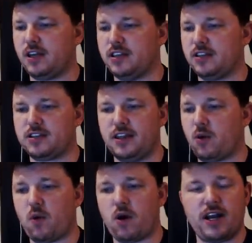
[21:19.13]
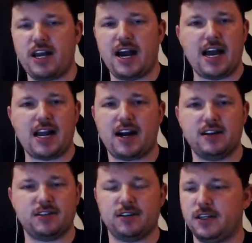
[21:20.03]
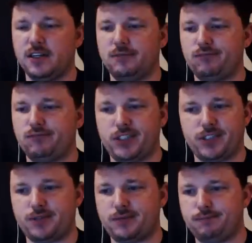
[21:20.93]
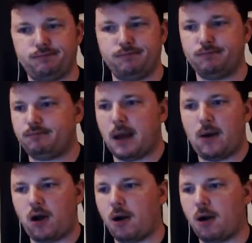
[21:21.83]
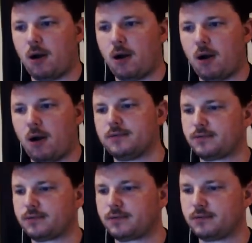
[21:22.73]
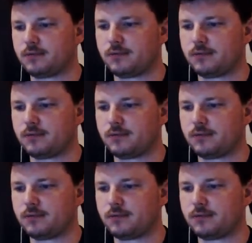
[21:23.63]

We've seen, and there weren't any icons on there. It's just power armor.